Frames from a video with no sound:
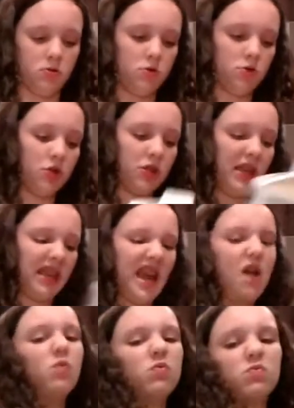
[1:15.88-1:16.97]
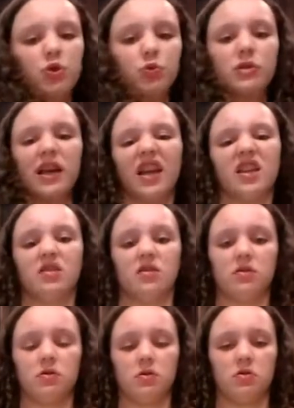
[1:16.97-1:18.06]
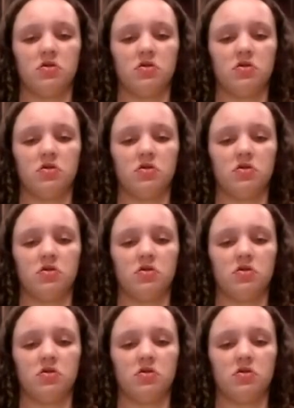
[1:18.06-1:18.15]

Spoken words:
just like count 2 seconds.